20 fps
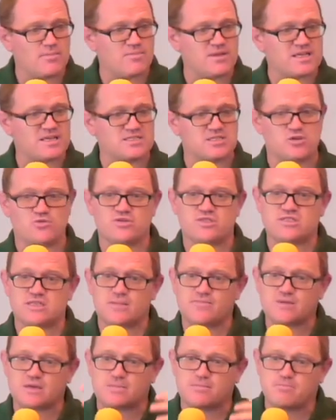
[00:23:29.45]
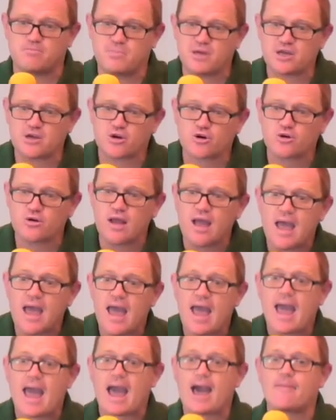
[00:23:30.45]
because there is something bigger
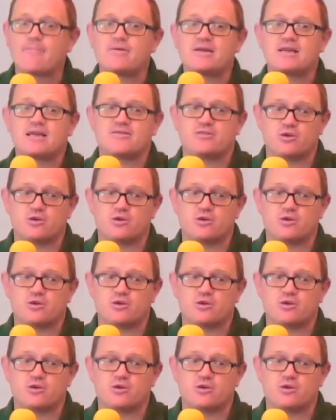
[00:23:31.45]
happening.